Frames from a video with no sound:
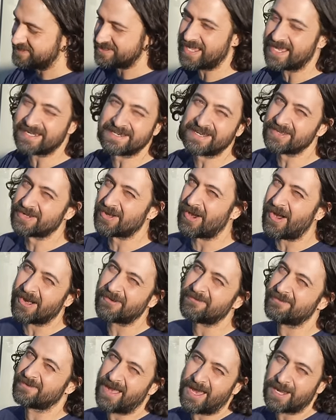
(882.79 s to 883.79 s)
She got another
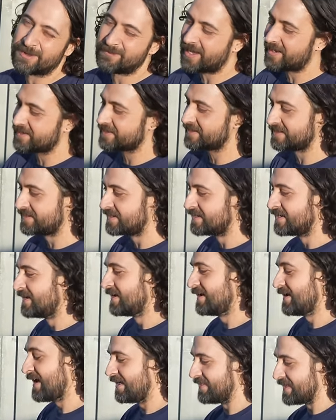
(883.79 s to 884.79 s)
car, forgot about it,
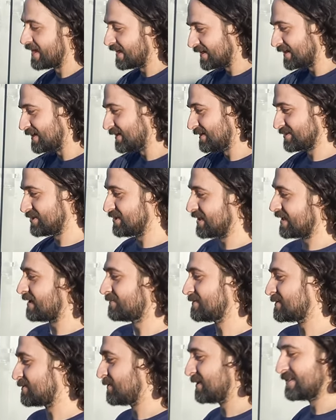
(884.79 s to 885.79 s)
And then uh, she gave it to